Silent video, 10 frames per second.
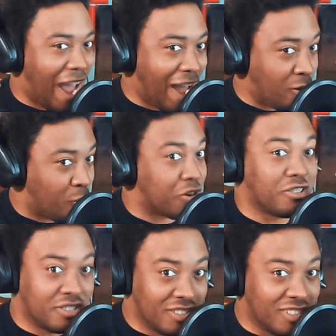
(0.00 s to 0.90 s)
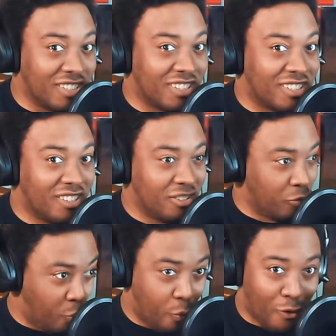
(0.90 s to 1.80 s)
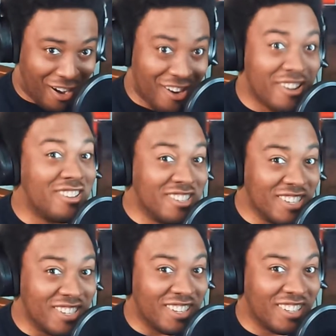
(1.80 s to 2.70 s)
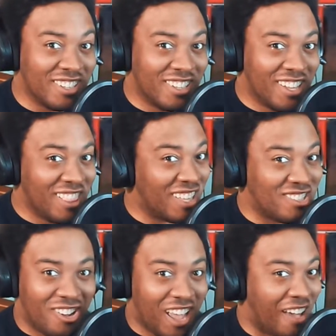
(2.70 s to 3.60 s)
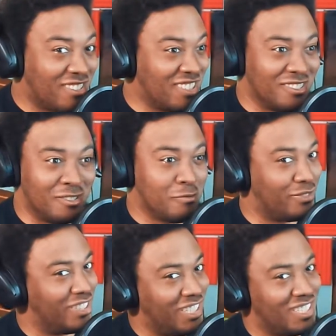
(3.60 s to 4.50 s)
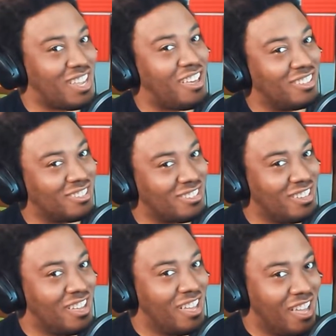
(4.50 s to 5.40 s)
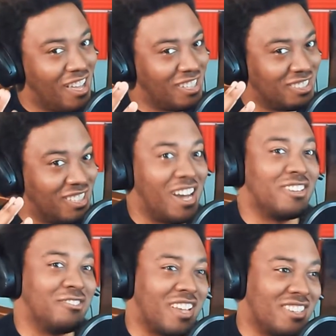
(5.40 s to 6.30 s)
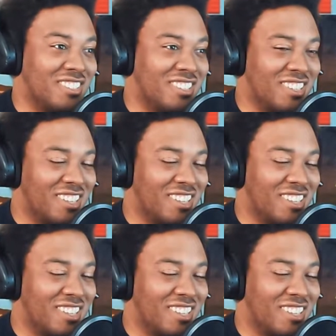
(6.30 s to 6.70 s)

And we're good. We're good. That's all I have to do. Please, Atlus. You gotta do that.